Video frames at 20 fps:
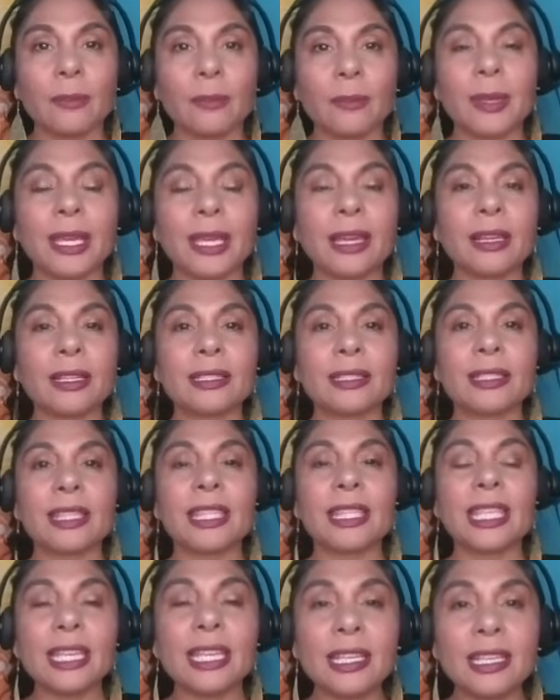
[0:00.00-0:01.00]
Because
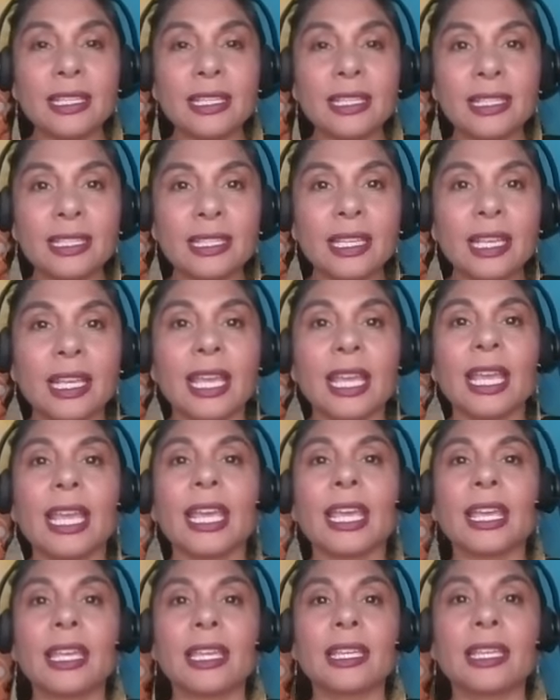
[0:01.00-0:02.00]
this
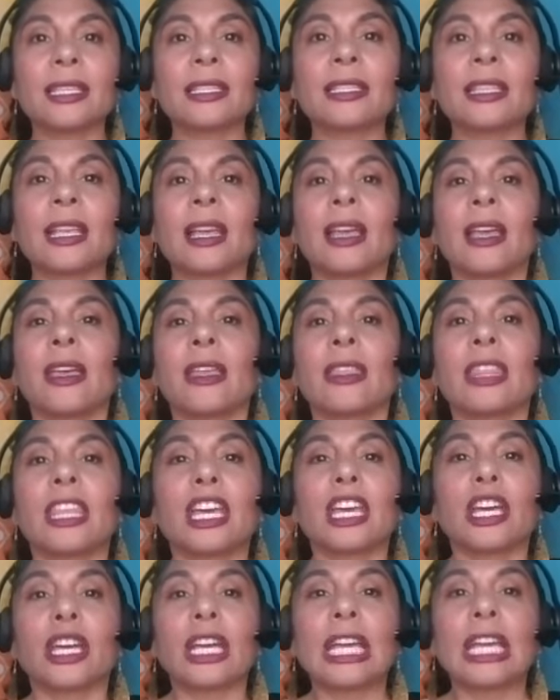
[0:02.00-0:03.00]
is
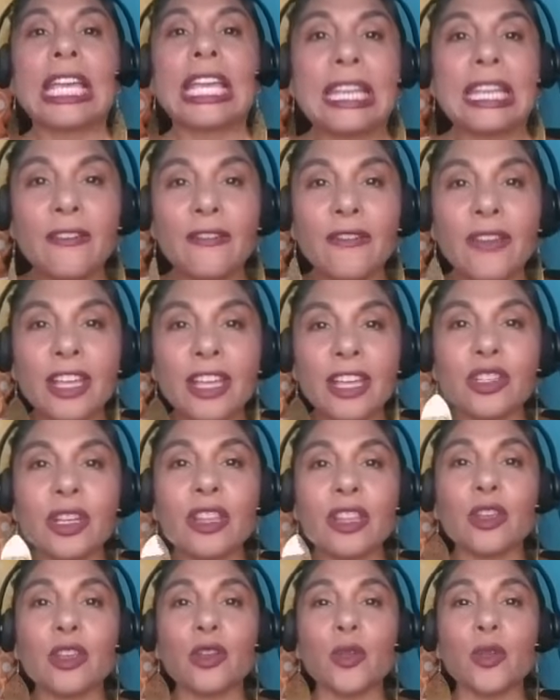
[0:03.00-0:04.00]
the innovation,
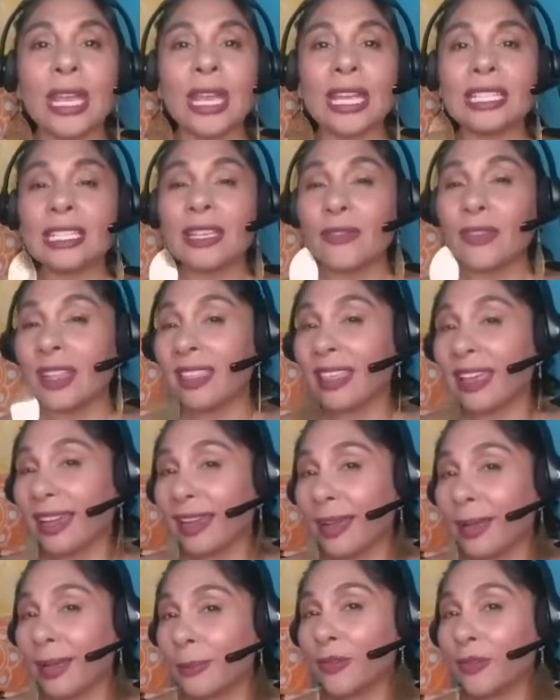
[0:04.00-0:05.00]
the creativity that
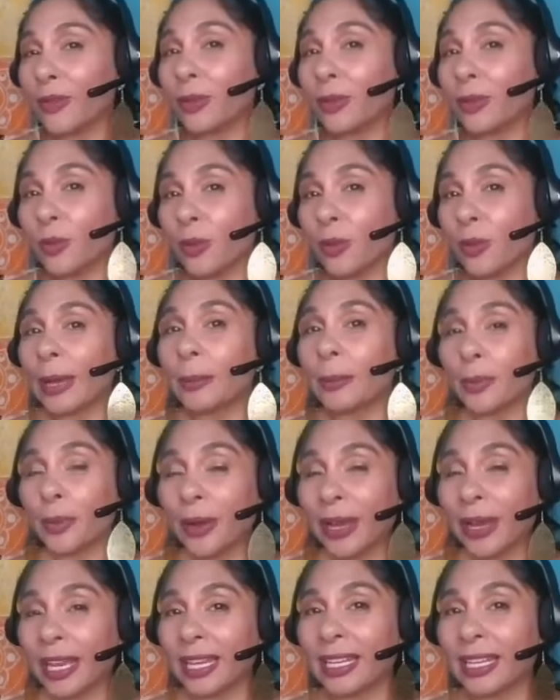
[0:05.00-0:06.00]
comes from the right
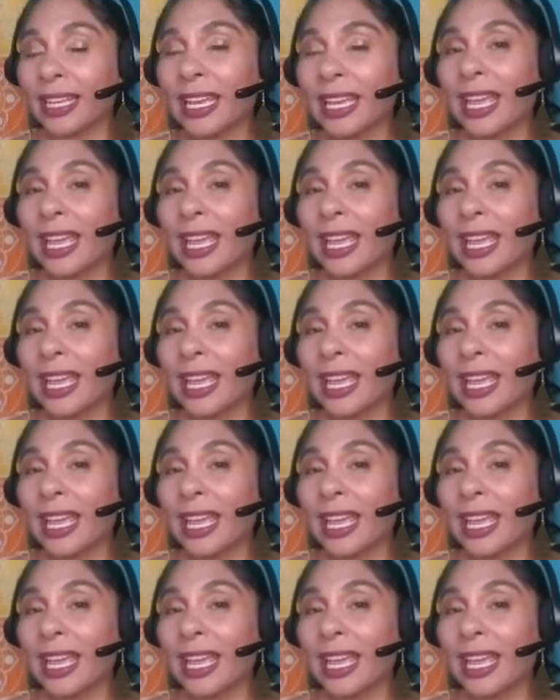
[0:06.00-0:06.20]
brain.